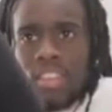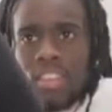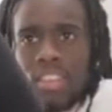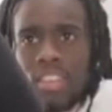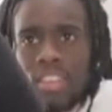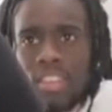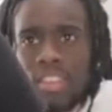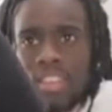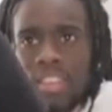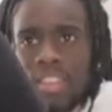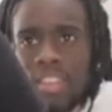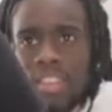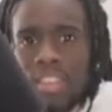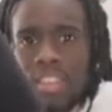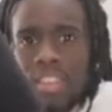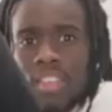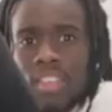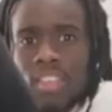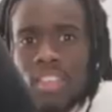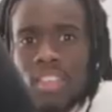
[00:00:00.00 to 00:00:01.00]

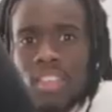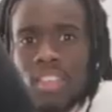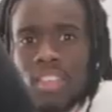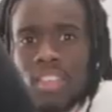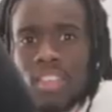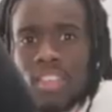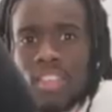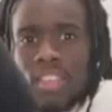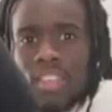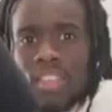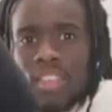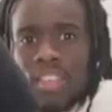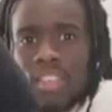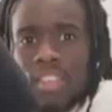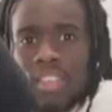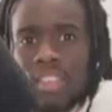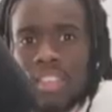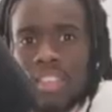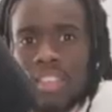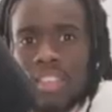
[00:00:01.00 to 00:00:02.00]

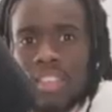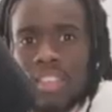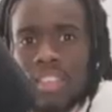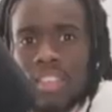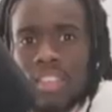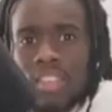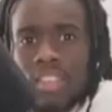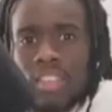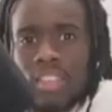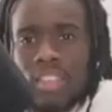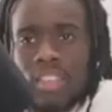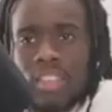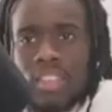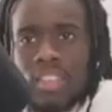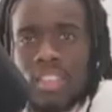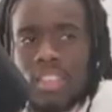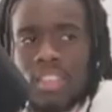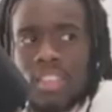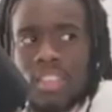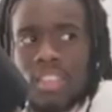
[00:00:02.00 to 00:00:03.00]

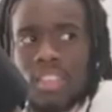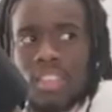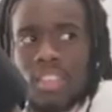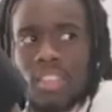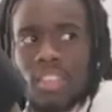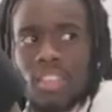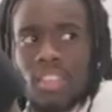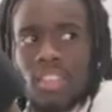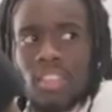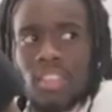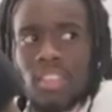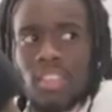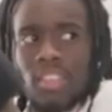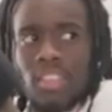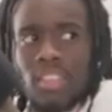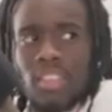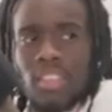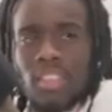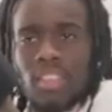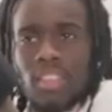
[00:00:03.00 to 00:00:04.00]

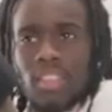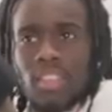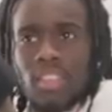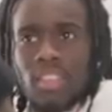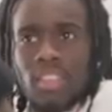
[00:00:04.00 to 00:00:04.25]
(silent)